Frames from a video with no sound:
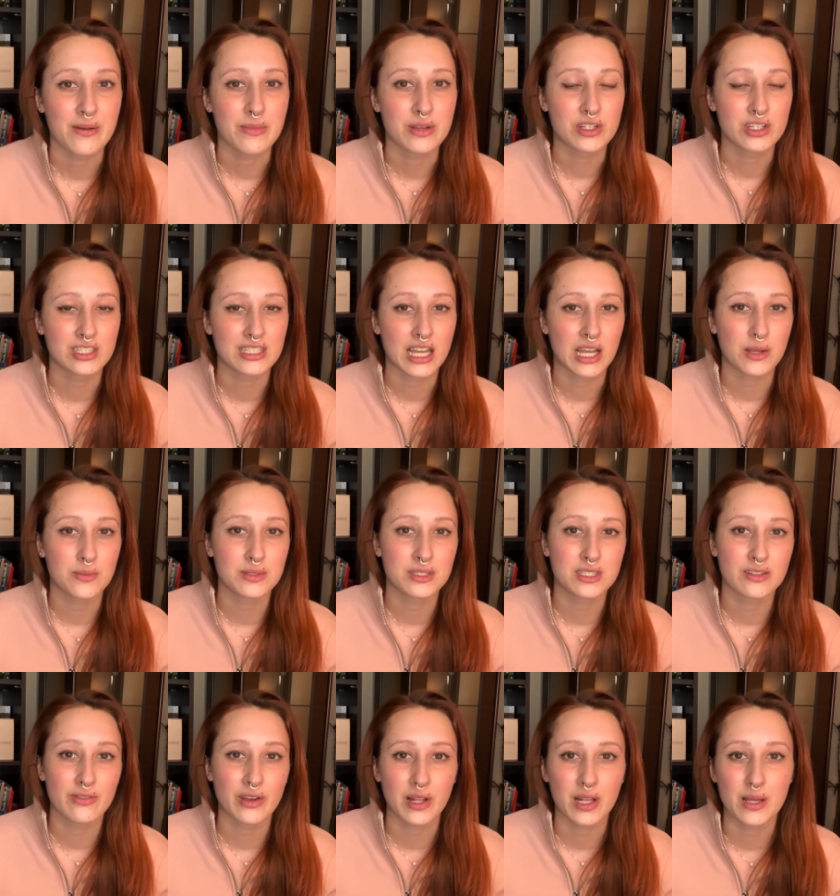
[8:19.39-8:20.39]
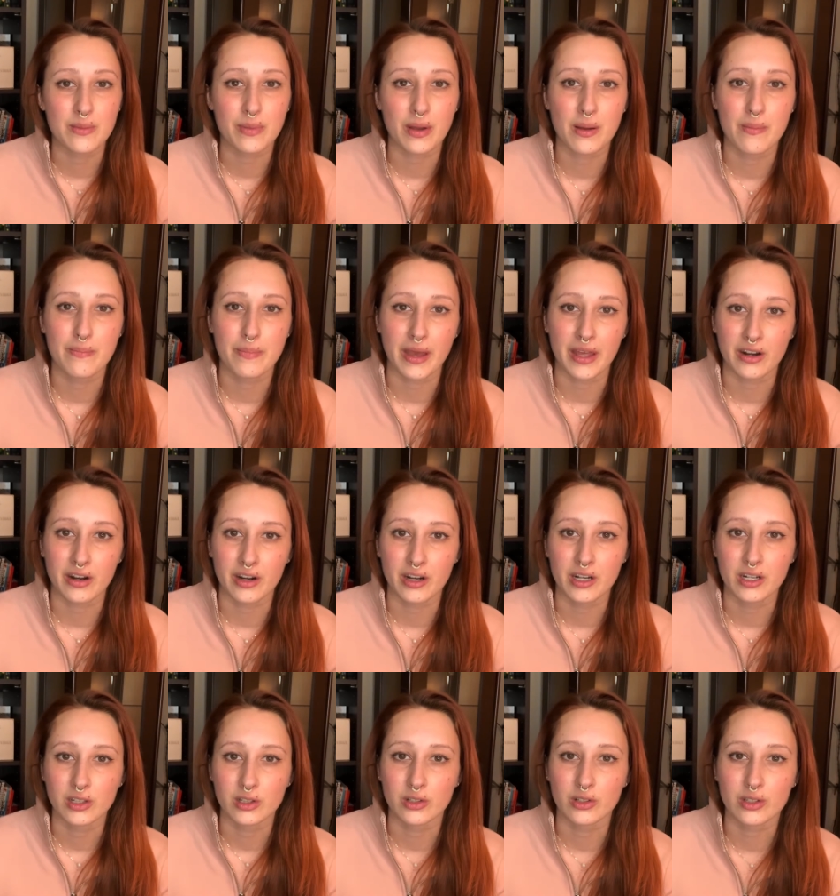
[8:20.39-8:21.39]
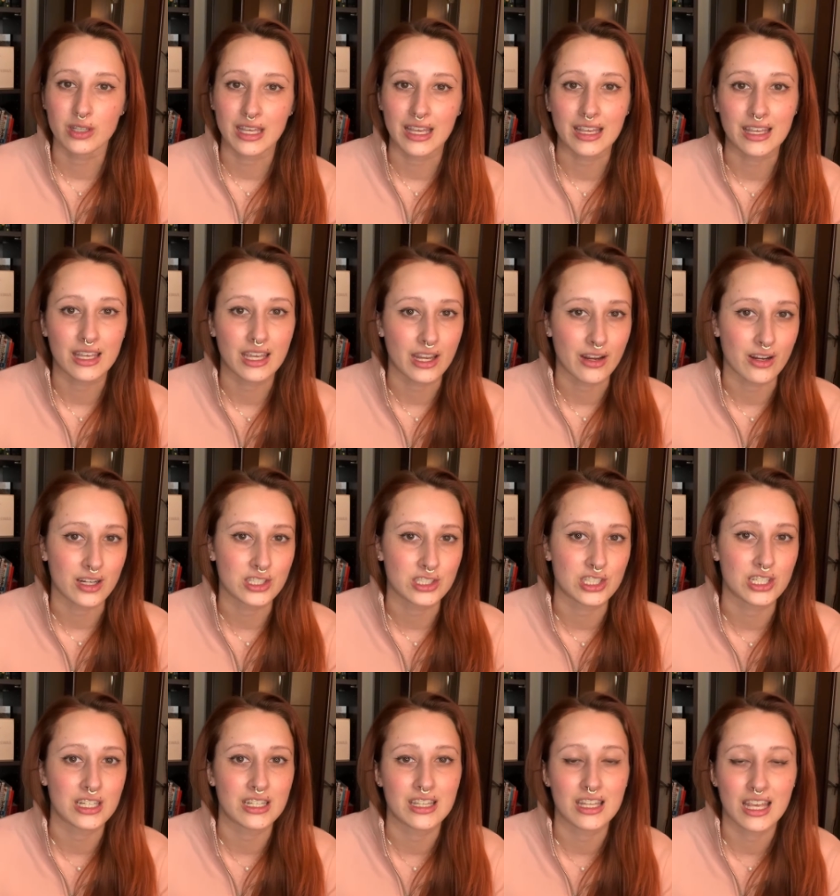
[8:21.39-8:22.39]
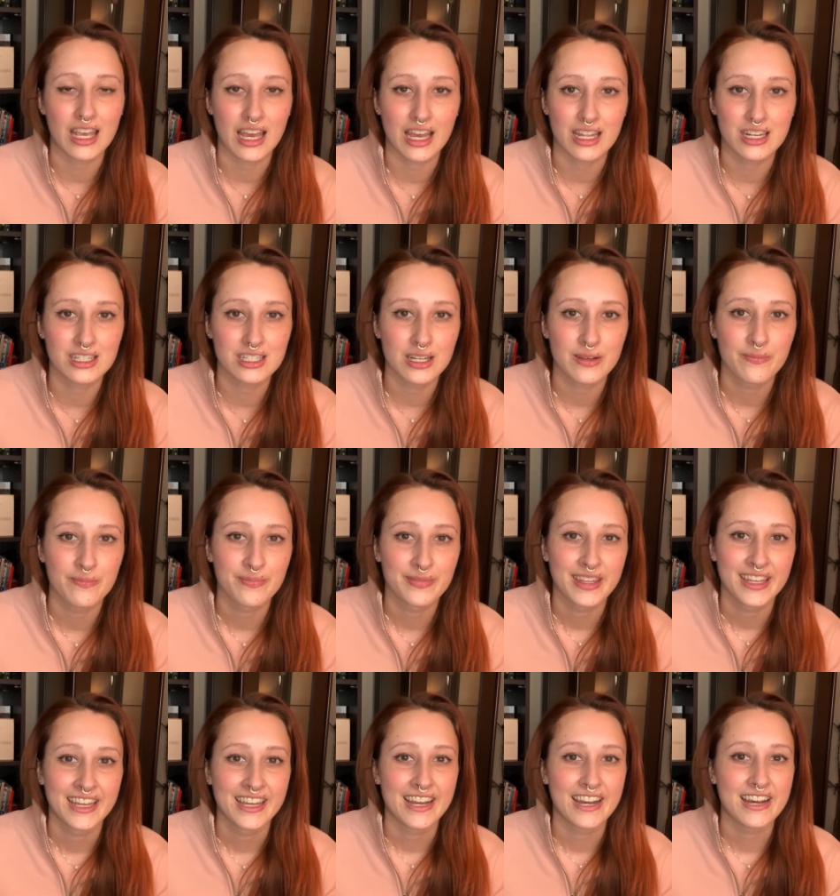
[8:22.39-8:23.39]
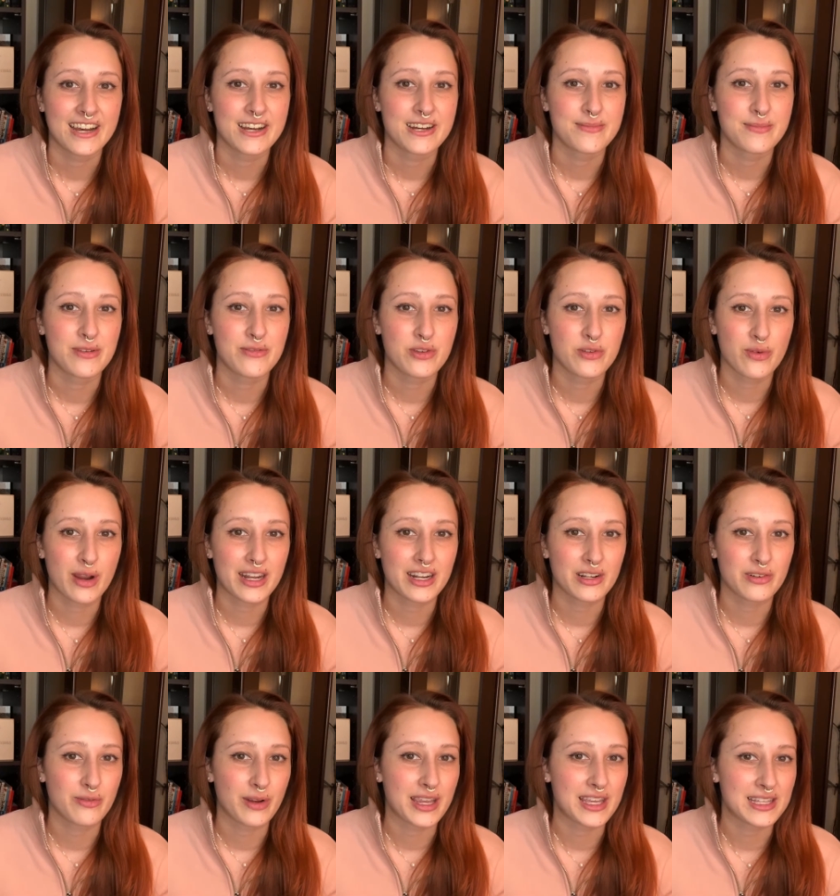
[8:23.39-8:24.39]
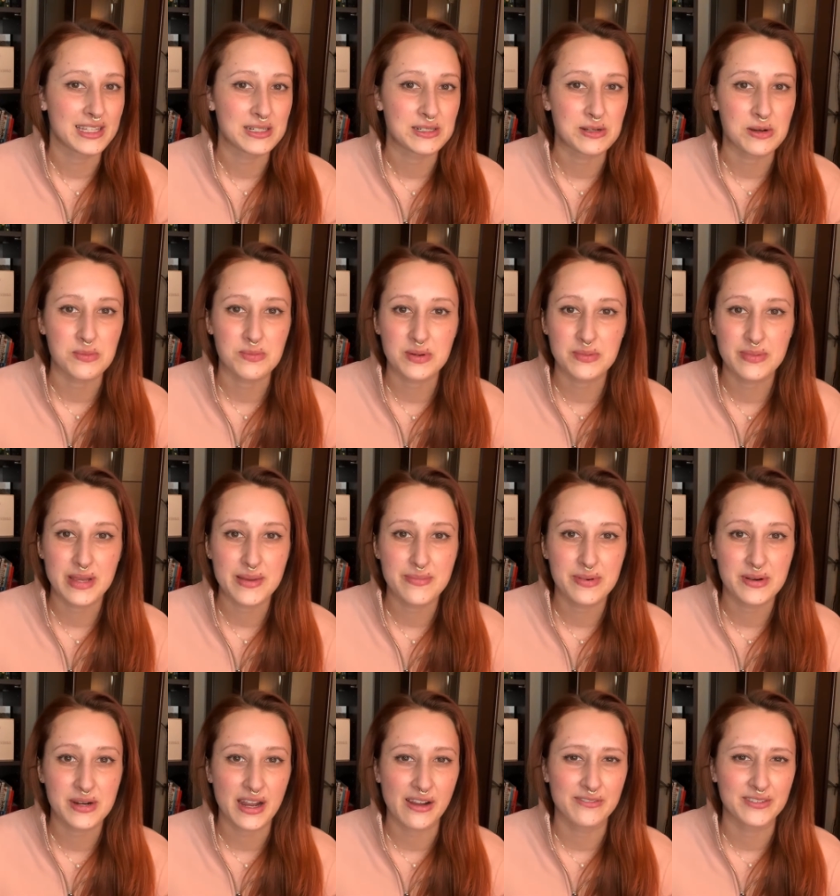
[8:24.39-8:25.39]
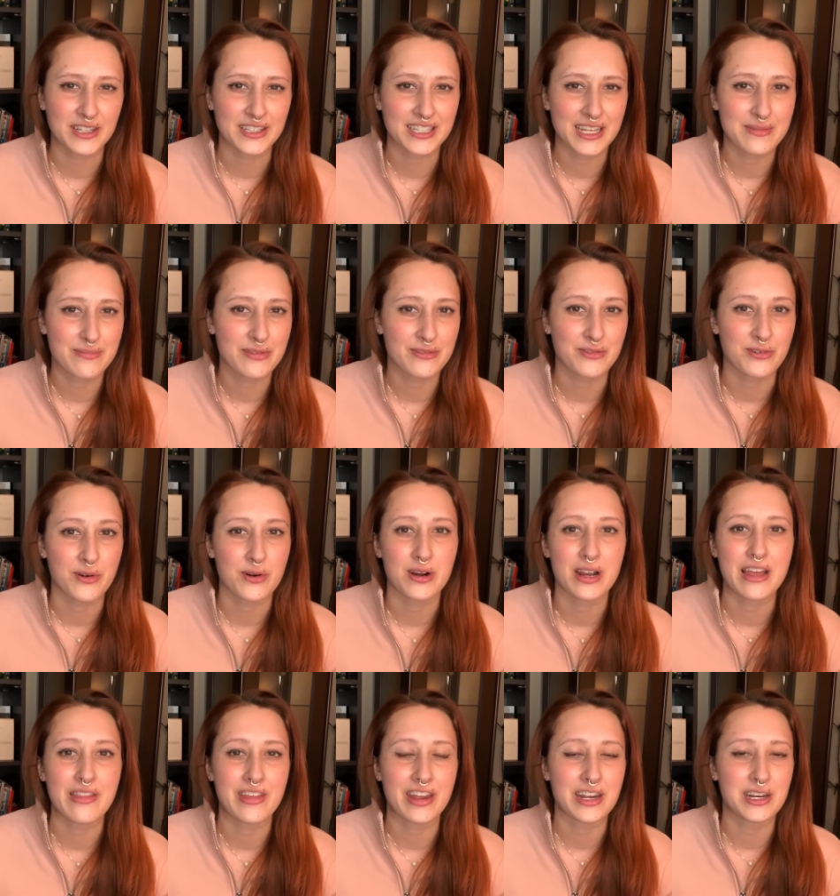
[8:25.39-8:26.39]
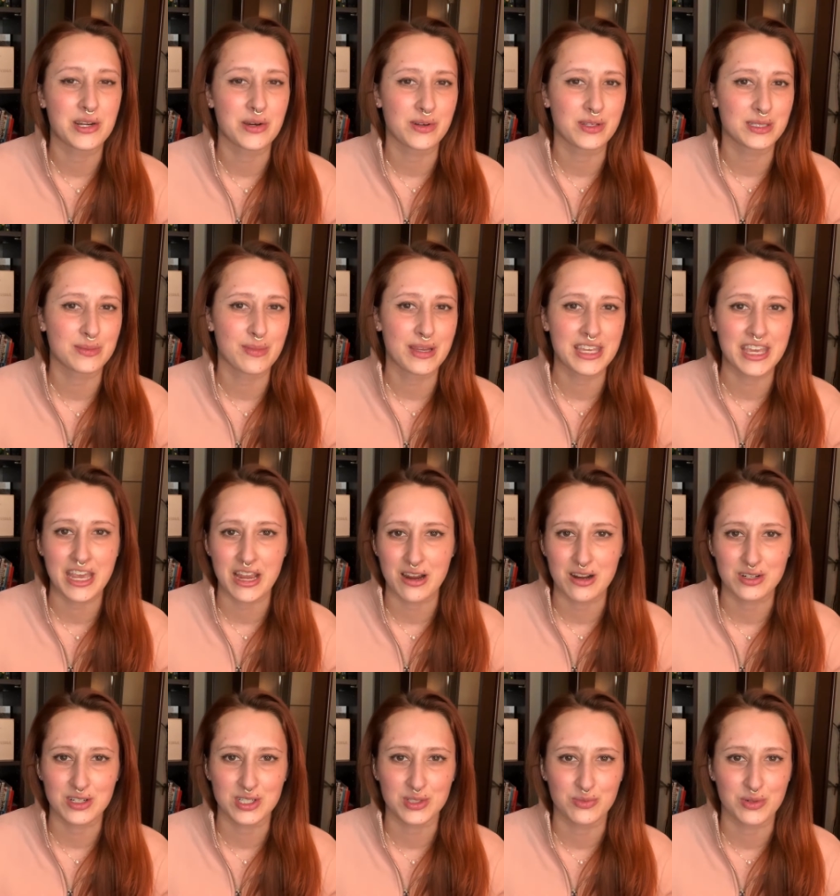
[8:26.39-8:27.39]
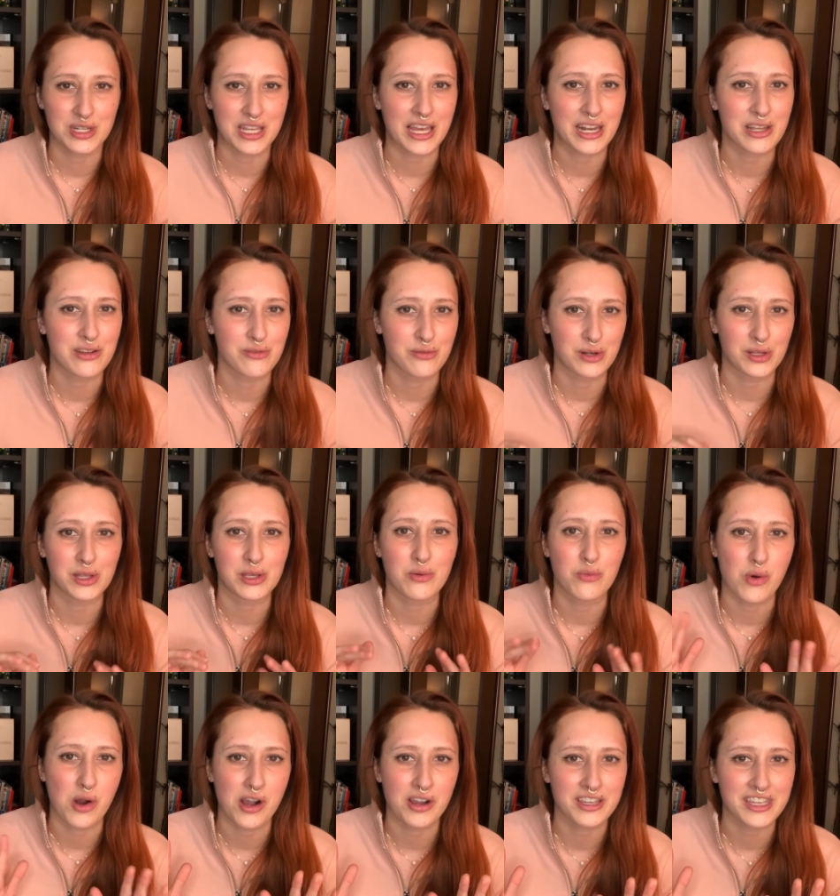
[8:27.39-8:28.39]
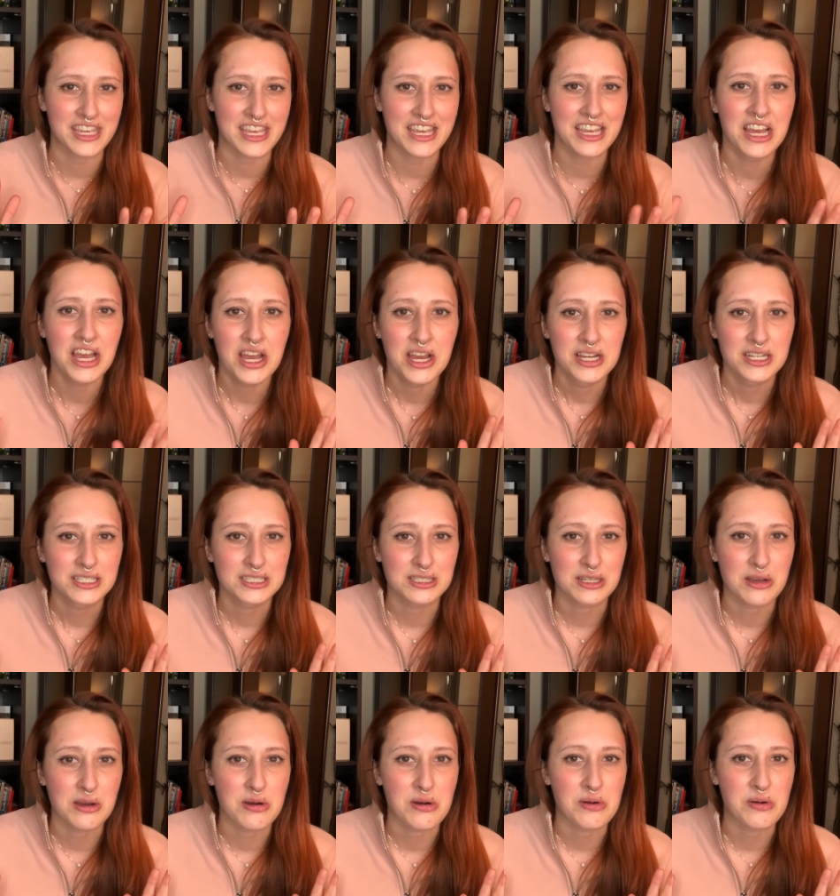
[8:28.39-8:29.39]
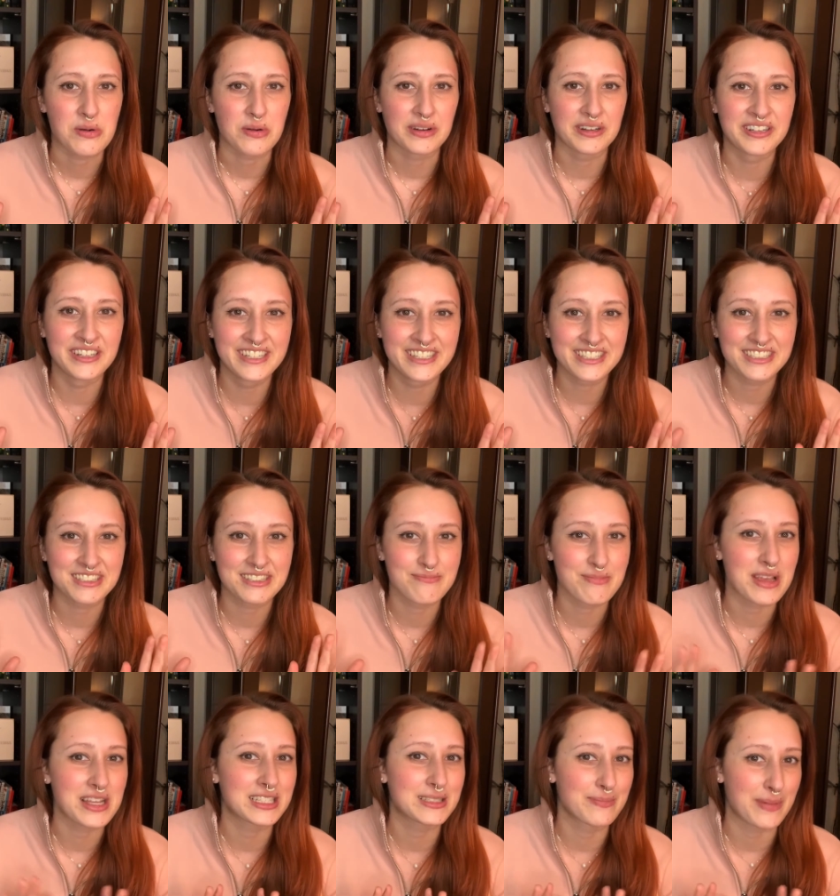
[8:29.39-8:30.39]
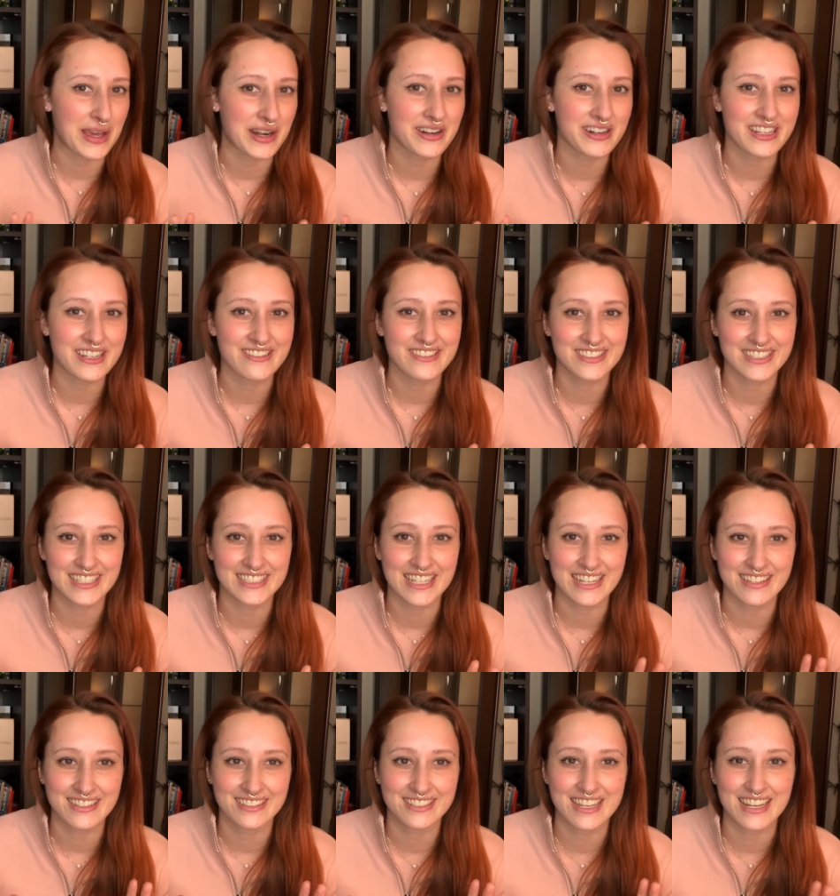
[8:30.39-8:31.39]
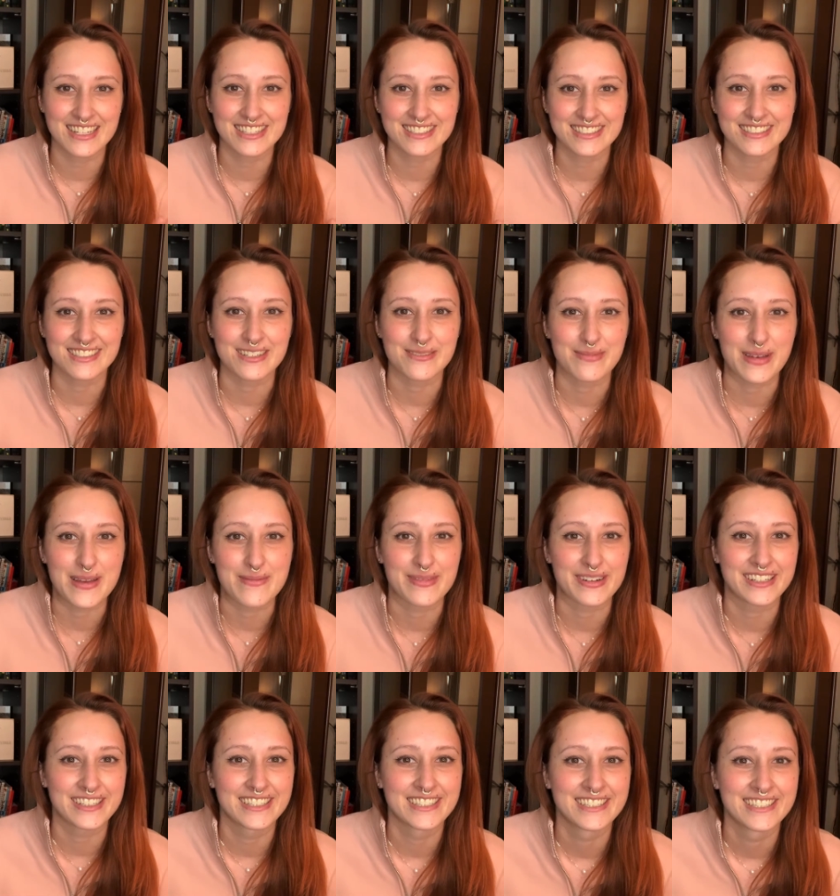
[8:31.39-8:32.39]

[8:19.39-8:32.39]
It just helps develop a better looking character in the end. If you write on regular notebook paper, I've done that before, and then I noticed my characters were getting really wonky, so it's better to use the Tiansiga paper.